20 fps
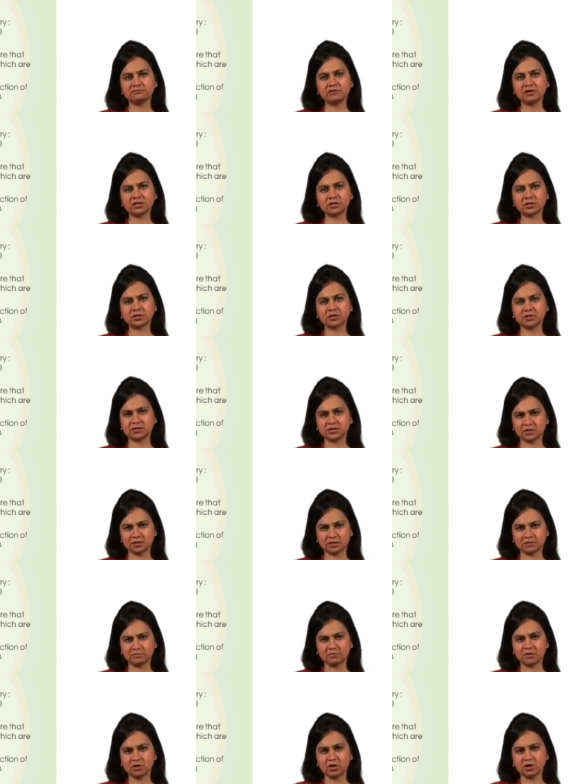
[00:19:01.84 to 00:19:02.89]
face
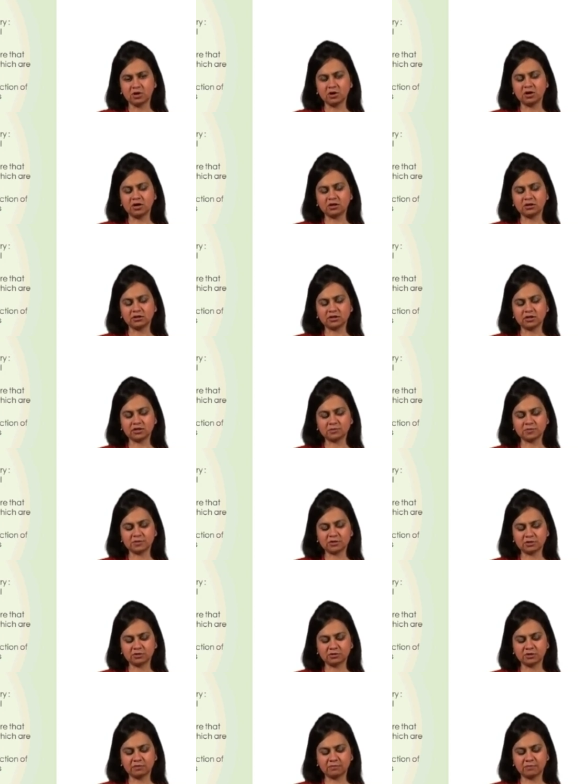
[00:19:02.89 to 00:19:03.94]
criticism on this
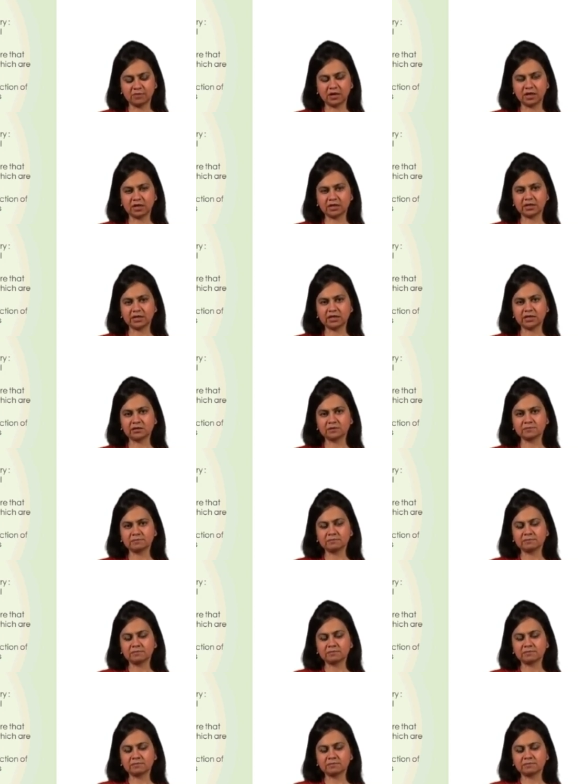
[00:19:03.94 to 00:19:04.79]
particular part, that